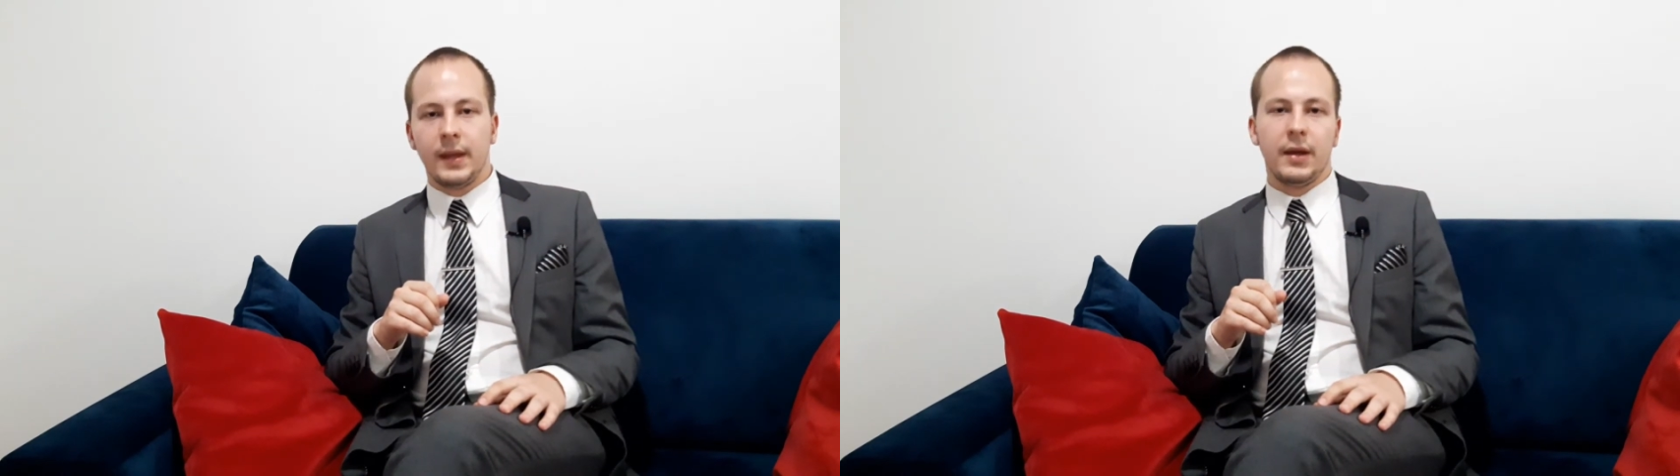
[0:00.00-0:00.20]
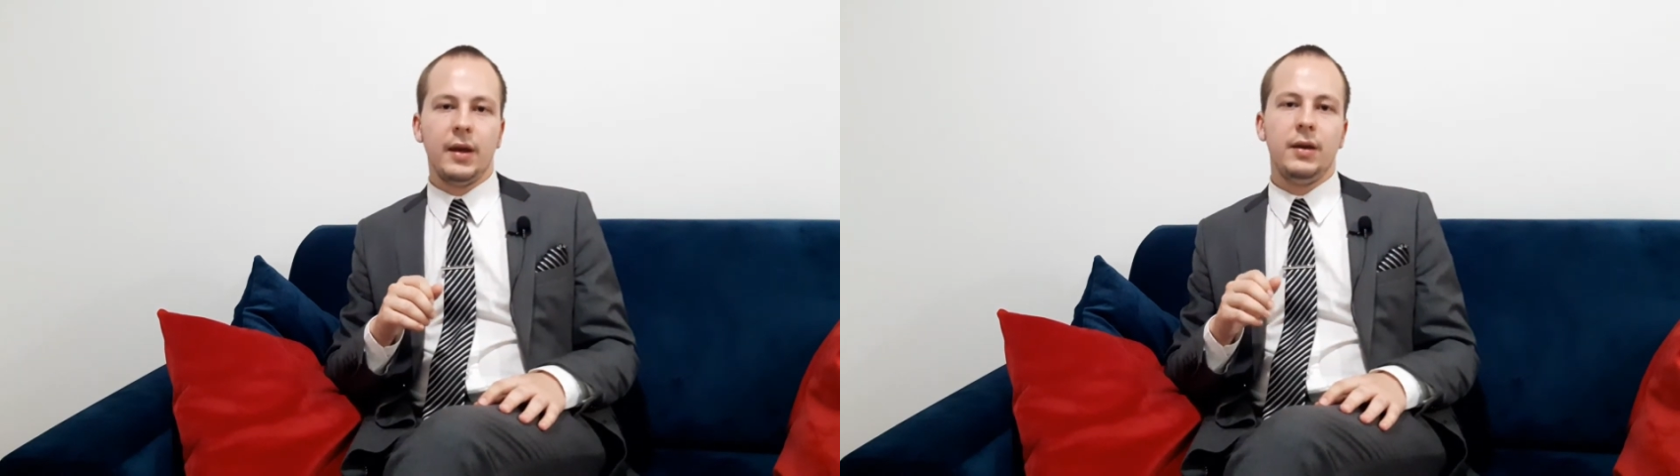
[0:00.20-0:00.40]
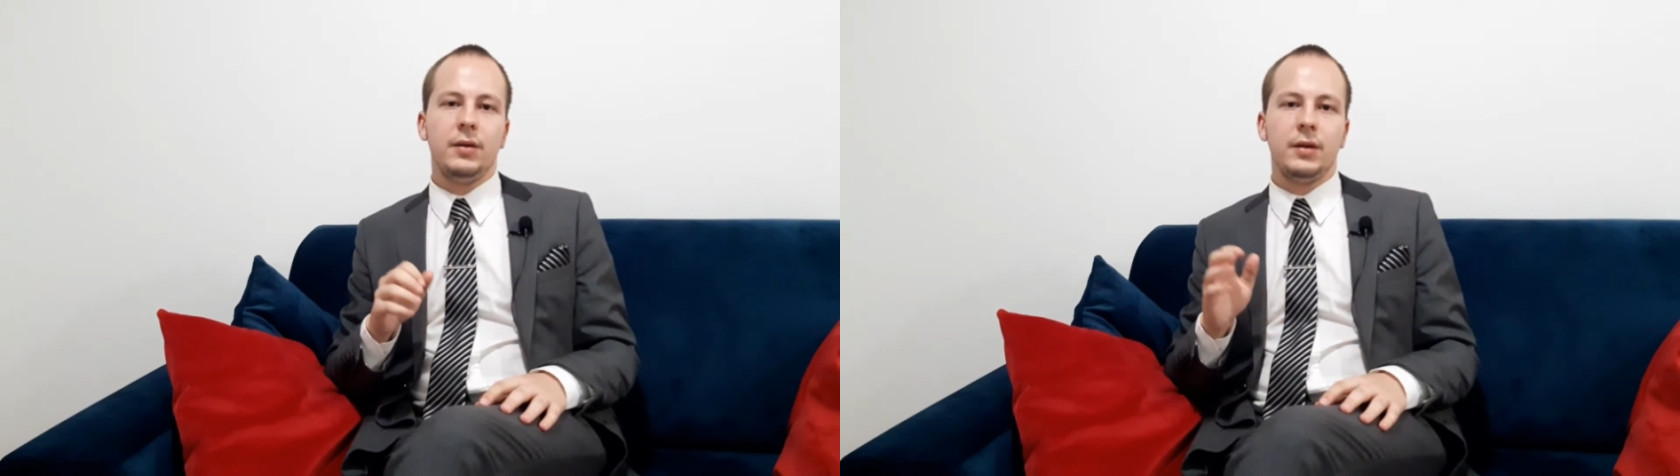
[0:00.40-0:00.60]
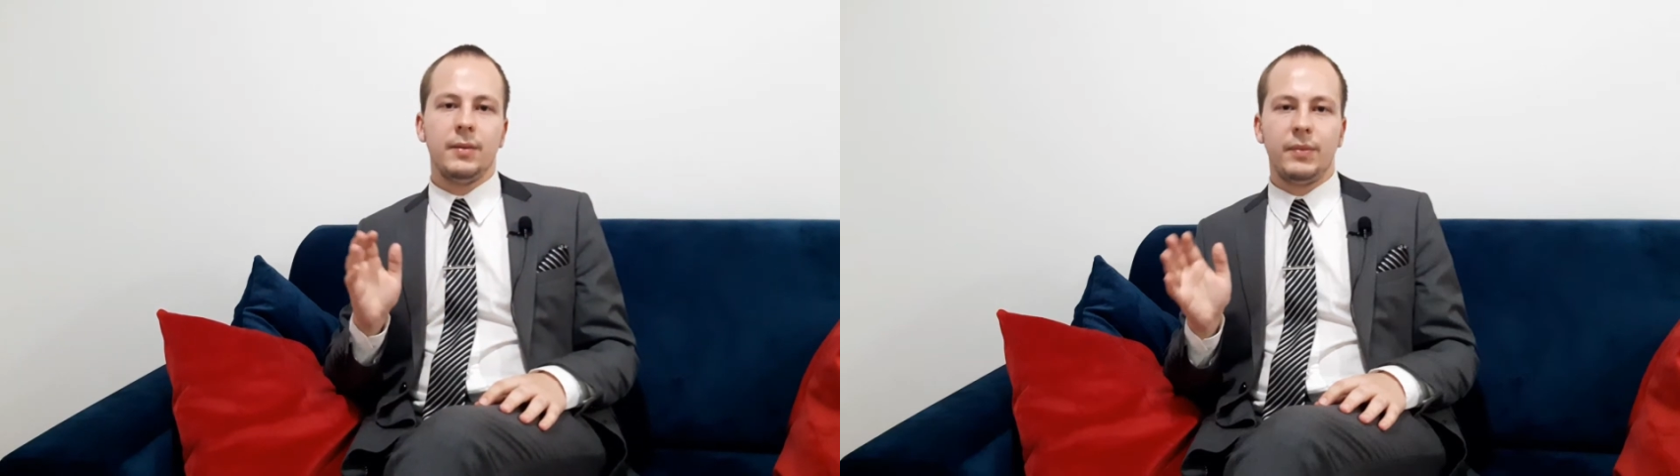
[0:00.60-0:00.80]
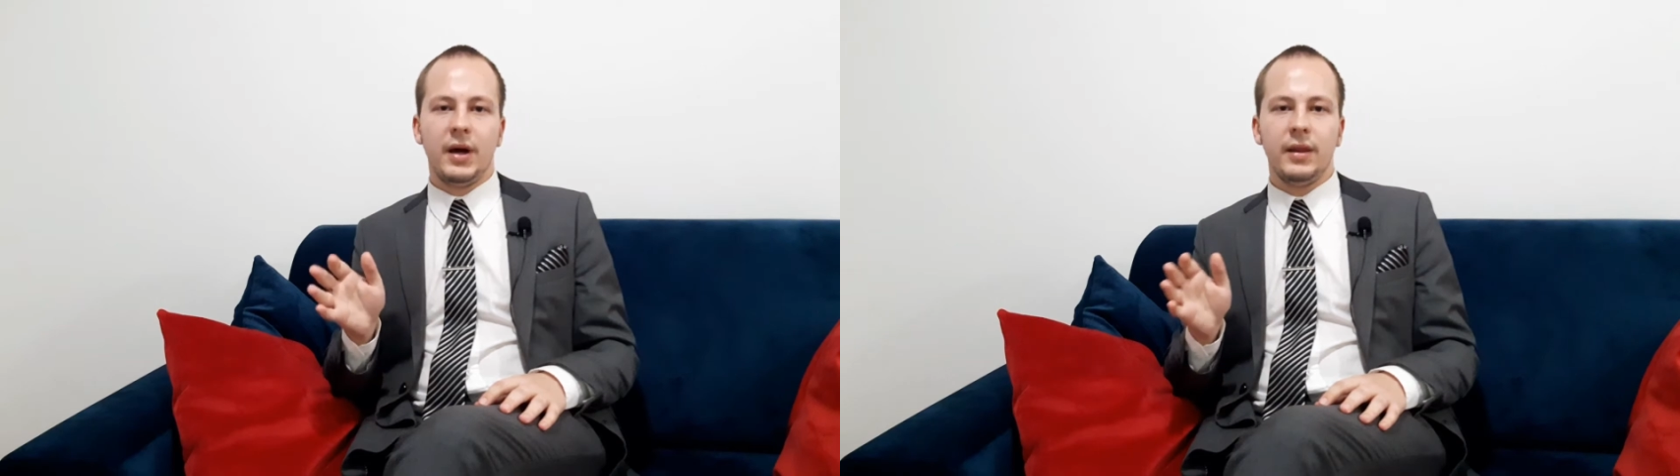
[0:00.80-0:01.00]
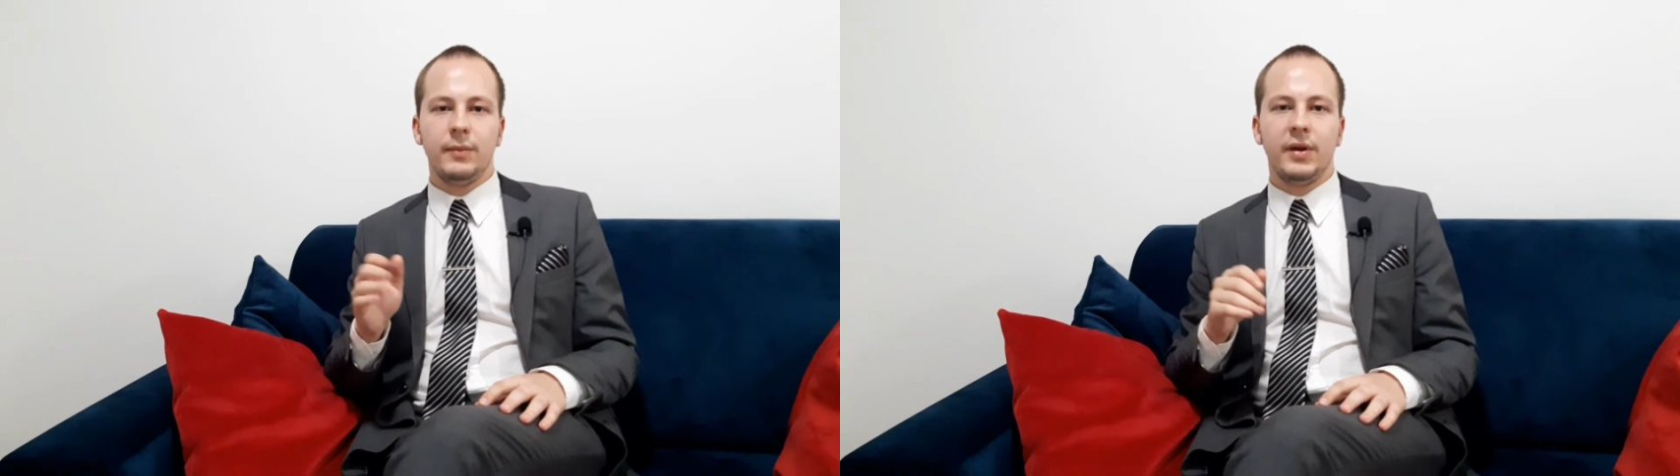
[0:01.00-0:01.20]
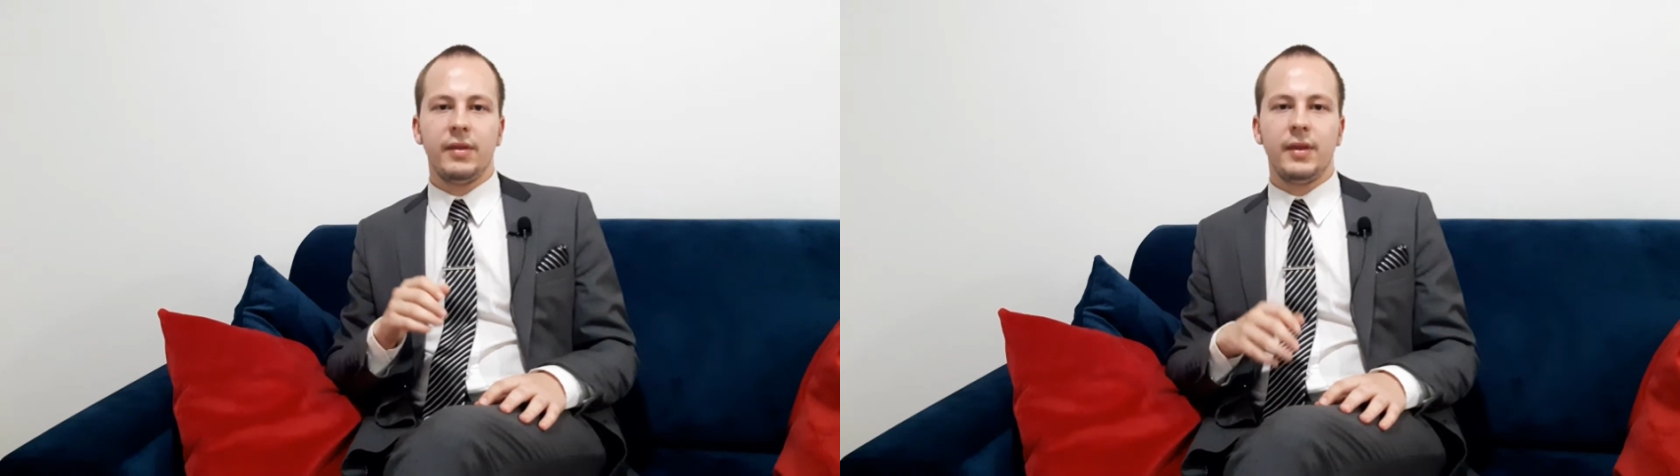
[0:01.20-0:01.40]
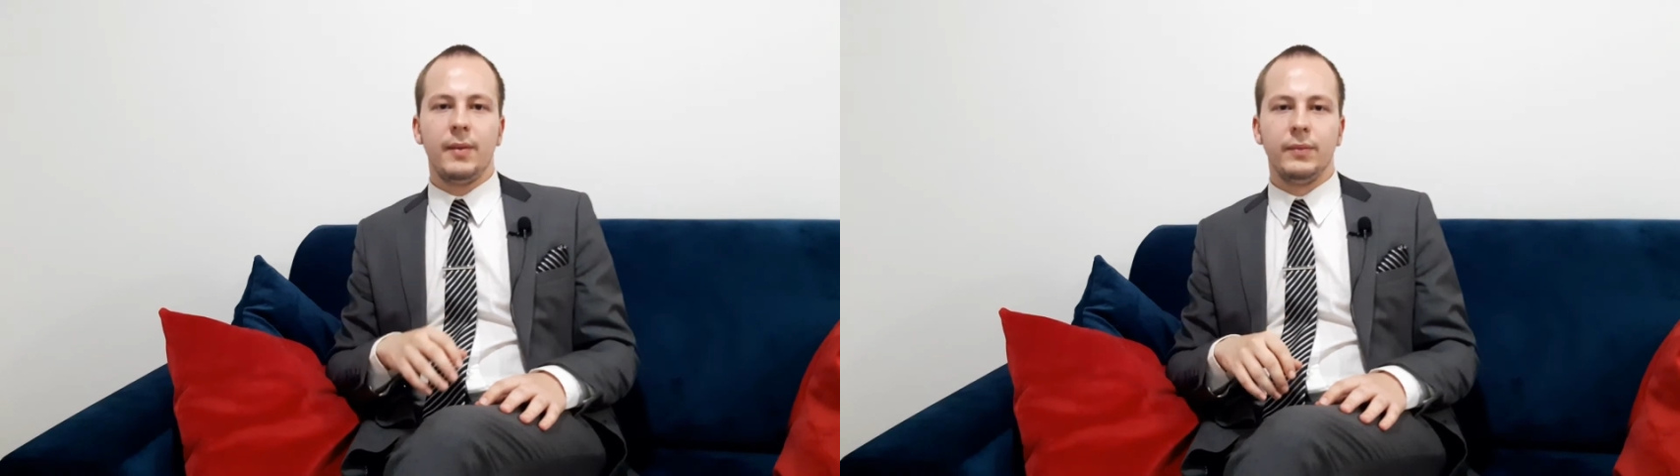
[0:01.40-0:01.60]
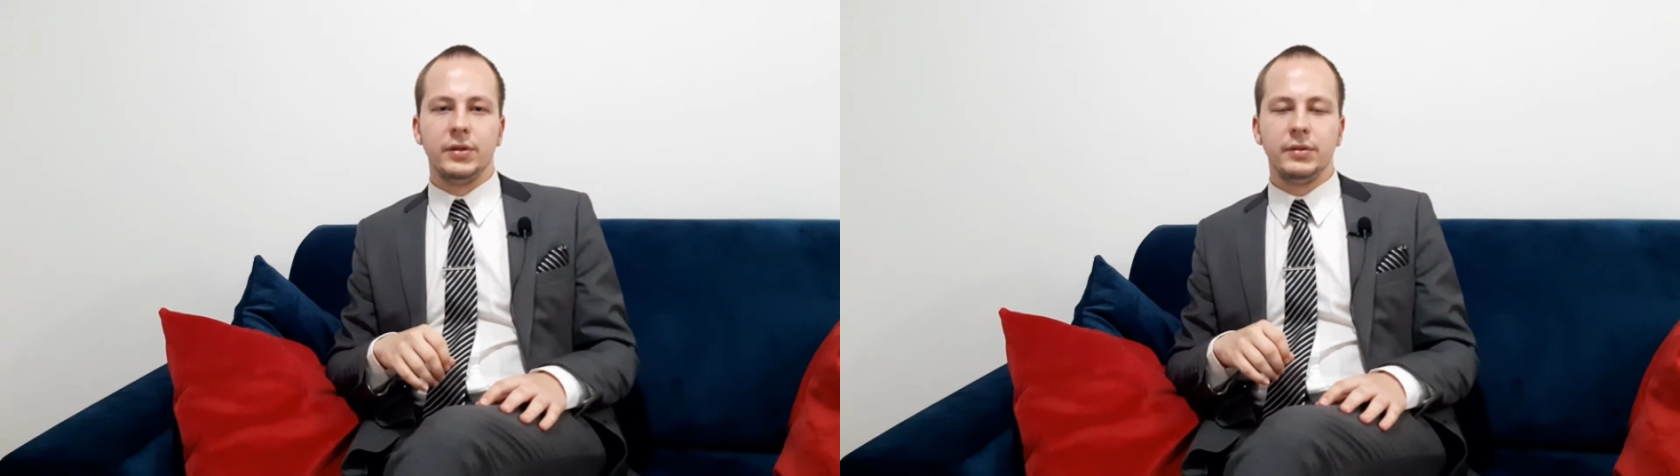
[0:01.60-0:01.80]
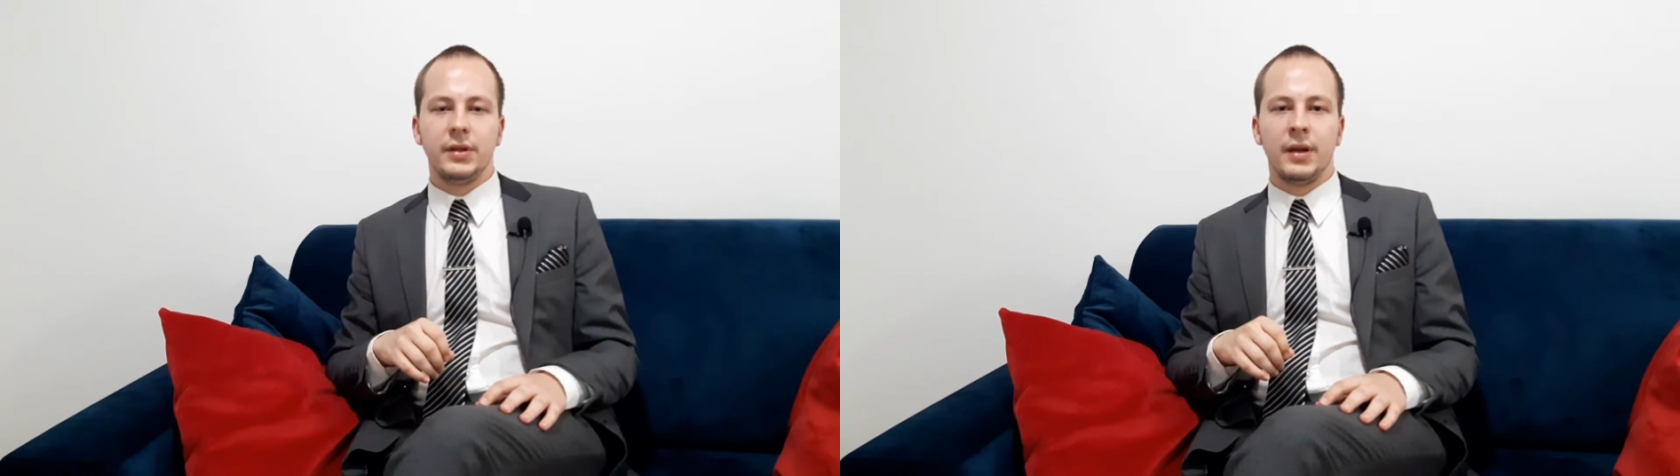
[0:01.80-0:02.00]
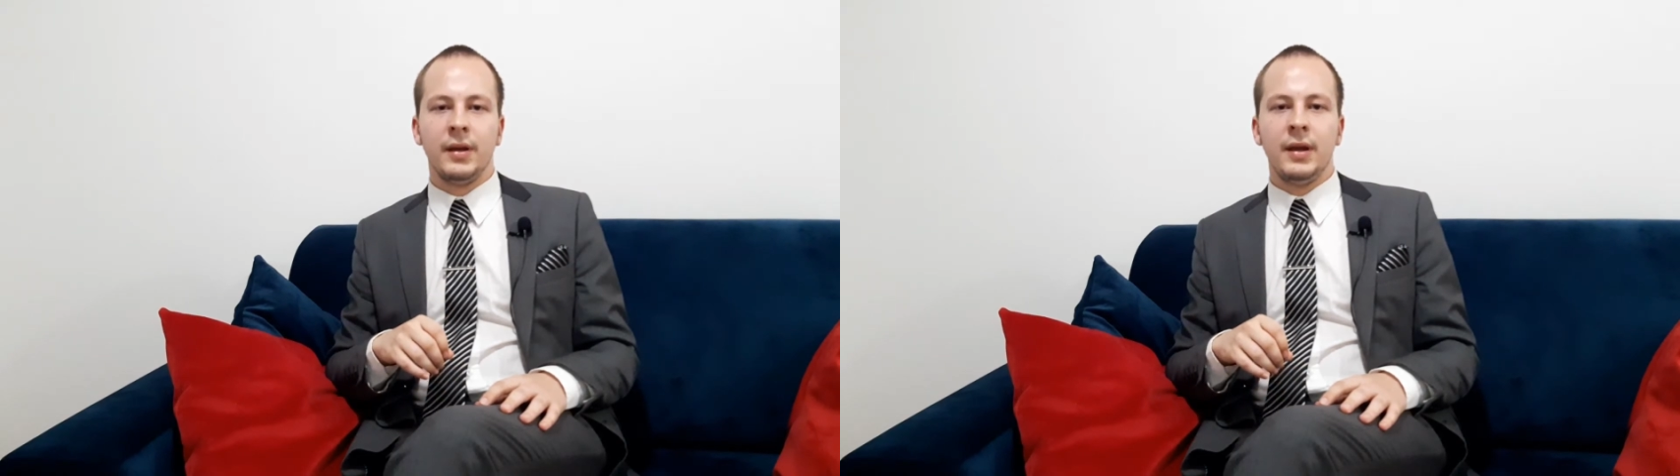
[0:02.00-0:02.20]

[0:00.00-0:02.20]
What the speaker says: Okay, you can buy them assembled.